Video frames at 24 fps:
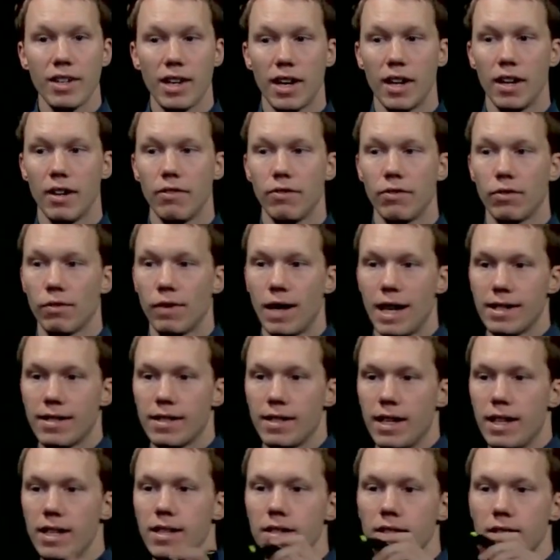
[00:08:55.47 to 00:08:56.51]
of
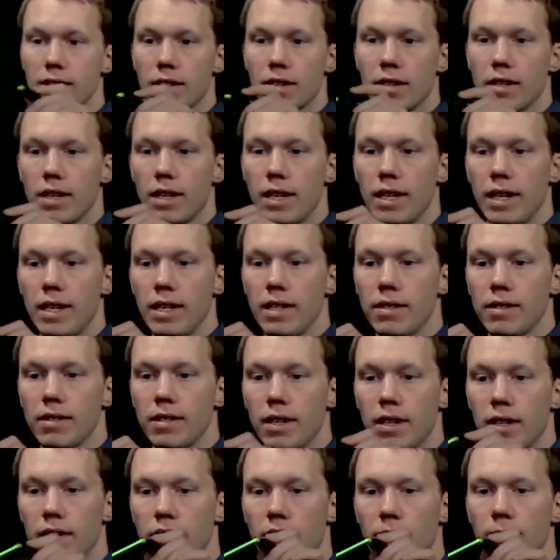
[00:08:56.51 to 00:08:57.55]
resonance is
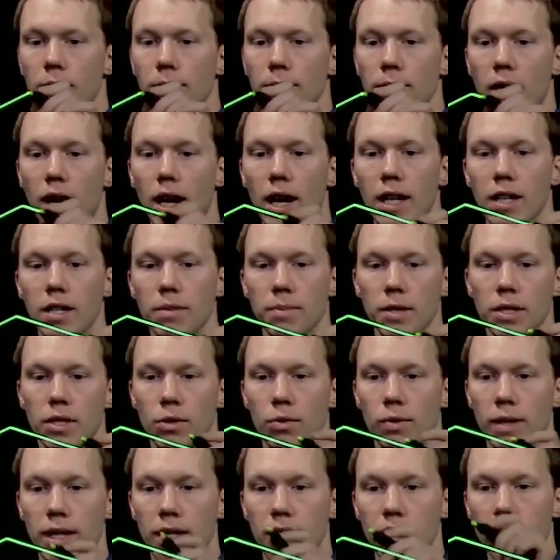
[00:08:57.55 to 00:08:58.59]
a double bond
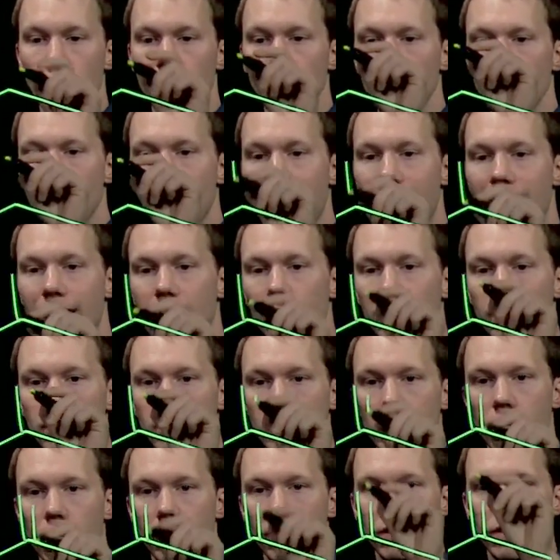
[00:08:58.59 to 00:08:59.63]
between two
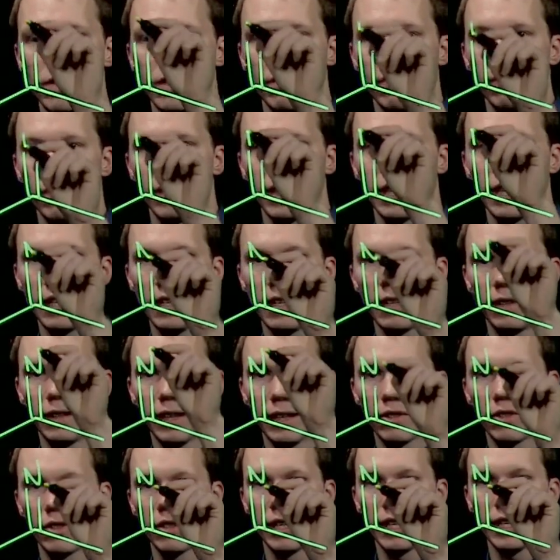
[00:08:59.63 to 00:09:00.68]
atoms of differing
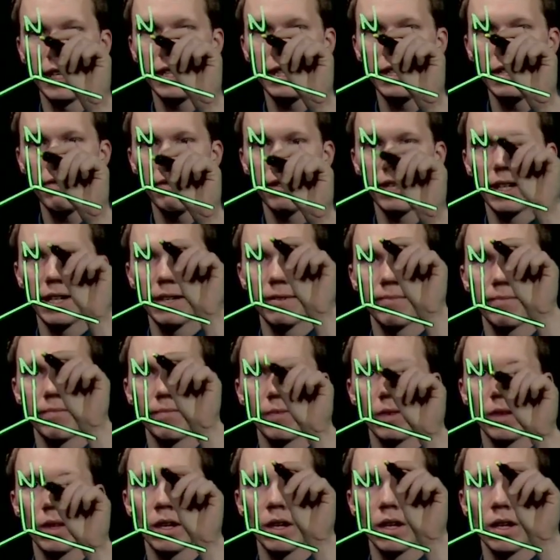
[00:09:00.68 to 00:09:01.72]
electronegativity.
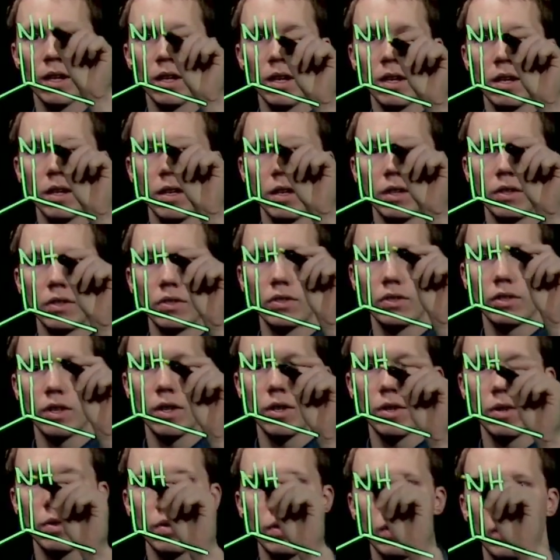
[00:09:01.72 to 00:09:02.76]

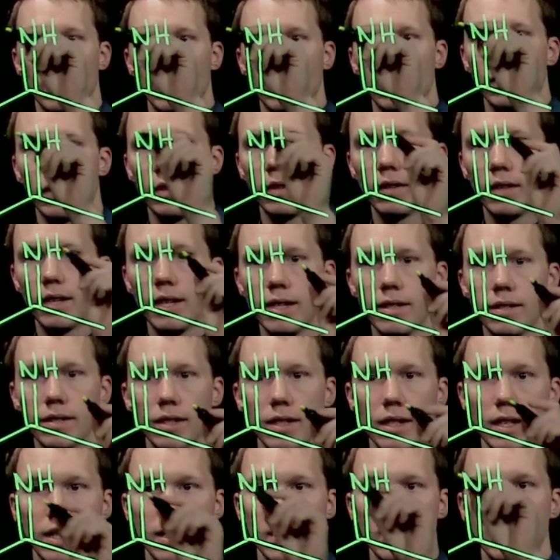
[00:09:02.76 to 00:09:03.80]
So this
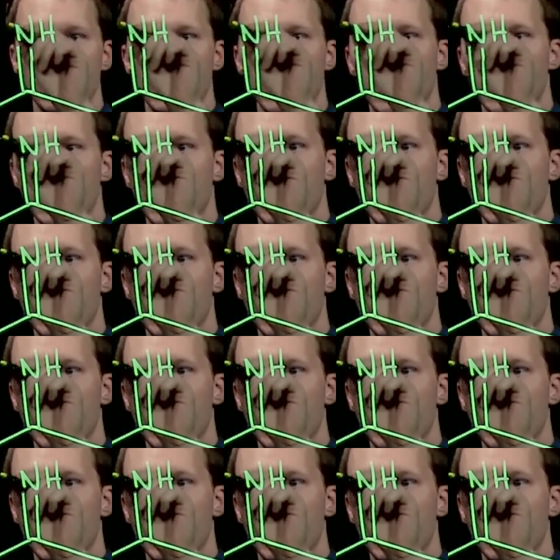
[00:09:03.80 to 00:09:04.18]
is an